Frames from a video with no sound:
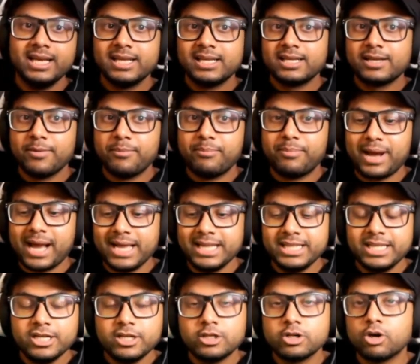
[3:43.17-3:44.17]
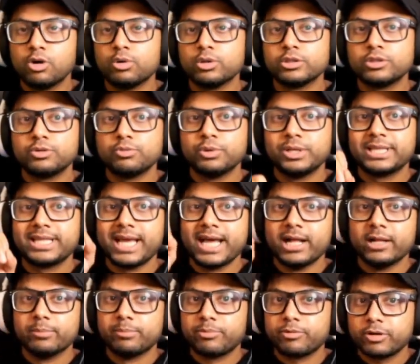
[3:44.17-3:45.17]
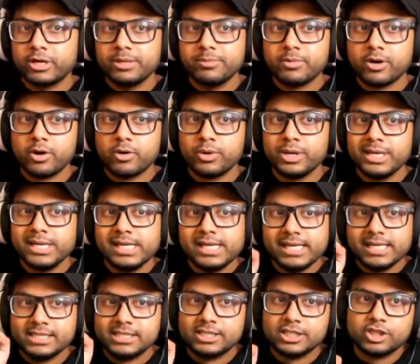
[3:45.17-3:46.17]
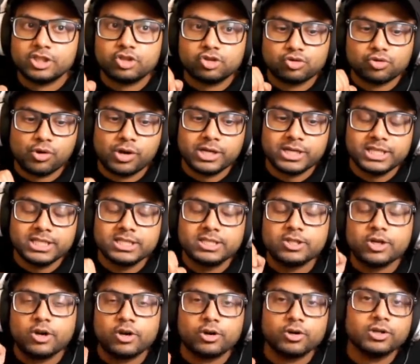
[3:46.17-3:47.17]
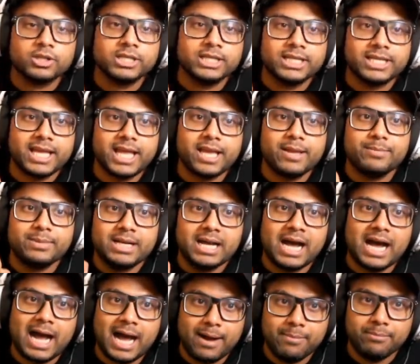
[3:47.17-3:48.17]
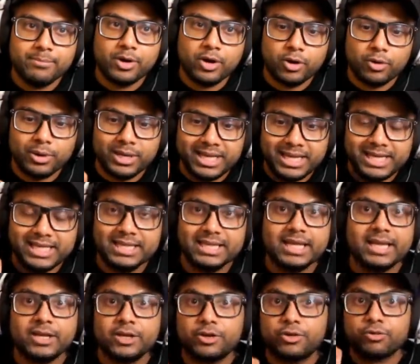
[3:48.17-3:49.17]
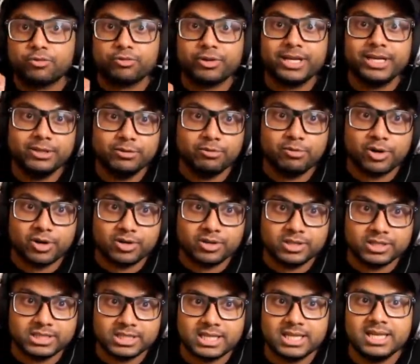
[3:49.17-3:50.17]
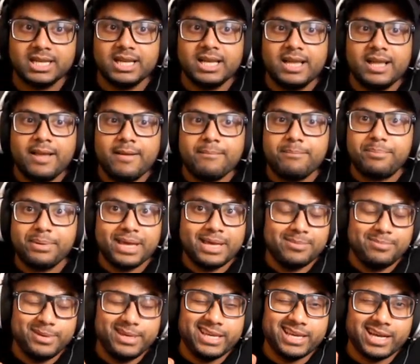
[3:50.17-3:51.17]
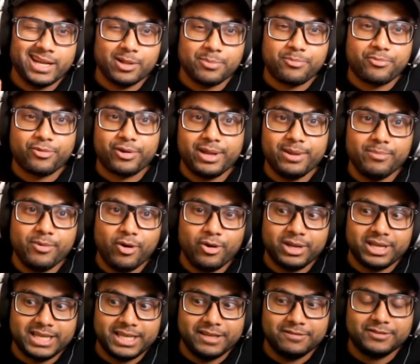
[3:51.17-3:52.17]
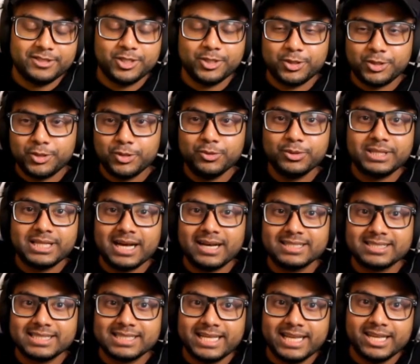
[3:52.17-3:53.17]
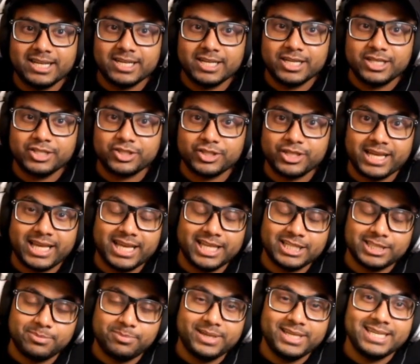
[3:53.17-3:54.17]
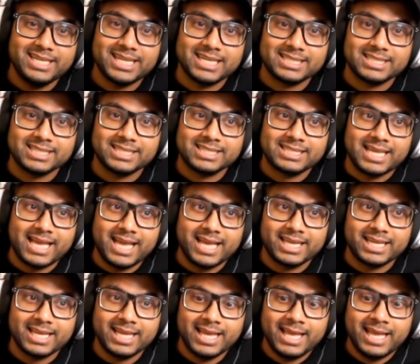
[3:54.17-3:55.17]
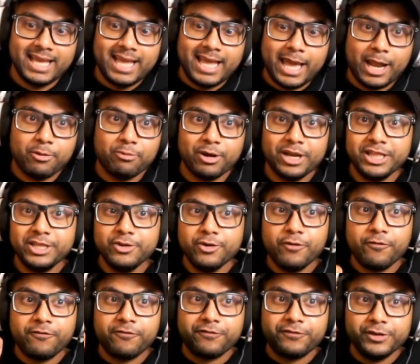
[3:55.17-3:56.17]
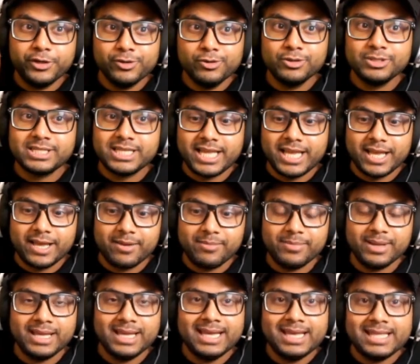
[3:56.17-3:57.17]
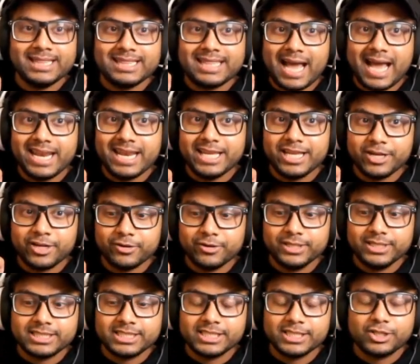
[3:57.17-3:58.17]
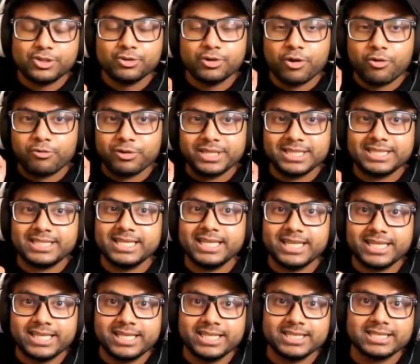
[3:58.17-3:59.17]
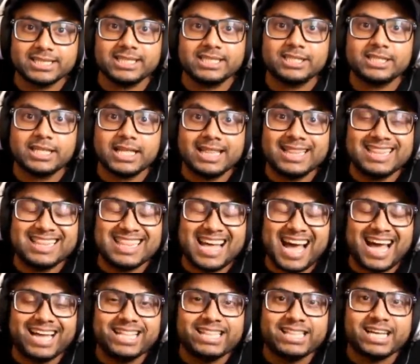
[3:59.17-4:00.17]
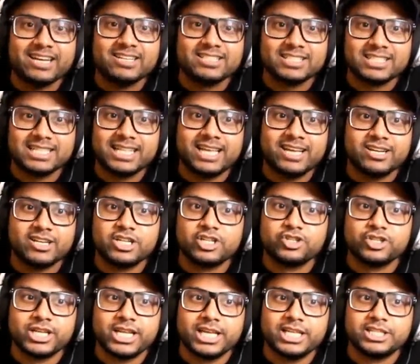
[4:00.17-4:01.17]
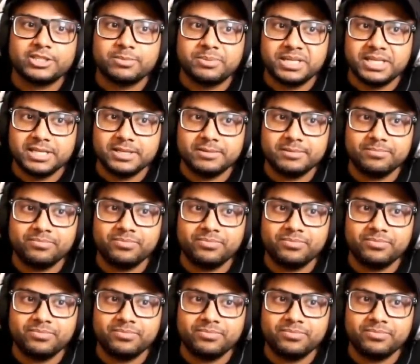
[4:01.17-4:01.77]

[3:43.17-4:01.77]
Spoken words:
Combining Colt with El Primo is the strongest early game combo in Green World. Baby El Primo gives you 2800 HP as a tank, and when you fuse him, that increases to a ridiculous 9800 HP.